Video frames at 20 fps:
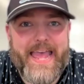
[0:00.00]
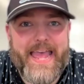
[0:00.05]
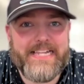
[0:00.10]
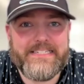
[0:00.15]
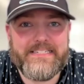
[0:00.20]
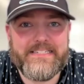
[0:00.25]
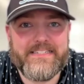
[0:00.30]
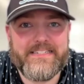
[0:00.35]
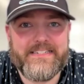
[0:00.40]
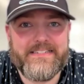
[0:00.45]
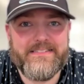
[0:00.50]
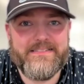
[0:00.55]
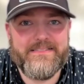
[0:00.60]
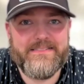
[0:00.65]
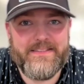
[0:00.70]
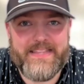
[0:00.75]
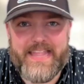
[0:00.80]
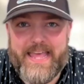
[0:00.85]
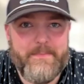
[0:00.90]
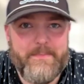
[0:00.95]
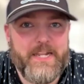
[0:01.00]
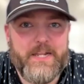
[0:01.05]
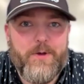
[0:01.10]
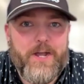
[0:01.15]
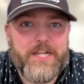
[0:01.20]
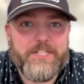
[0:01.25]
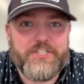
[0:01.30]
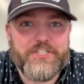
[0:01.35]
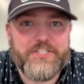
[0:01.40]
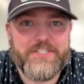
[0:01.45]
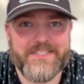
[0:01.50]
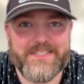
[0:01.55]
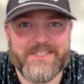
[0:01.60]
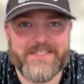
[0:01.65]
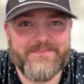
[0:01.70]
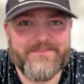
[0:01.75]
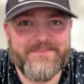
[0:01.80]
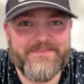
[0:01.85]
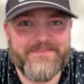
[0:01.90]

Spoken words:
ask that many questions.